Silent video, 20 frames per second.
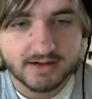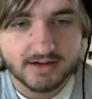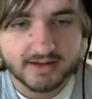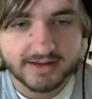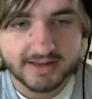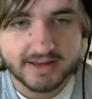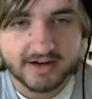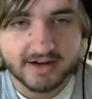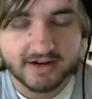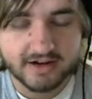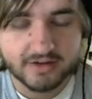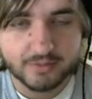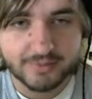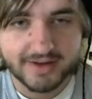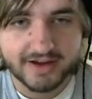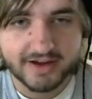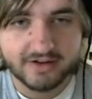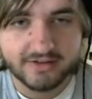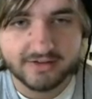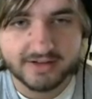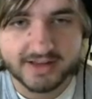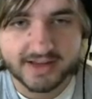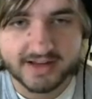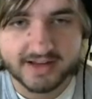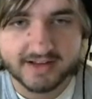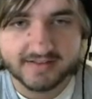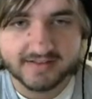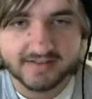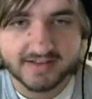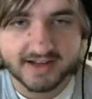in and around
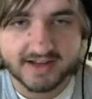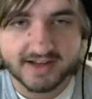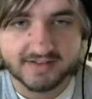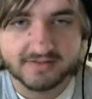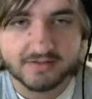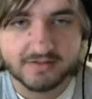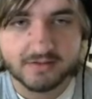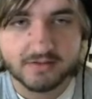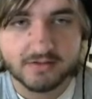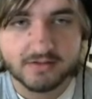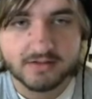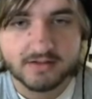Ganon's castle.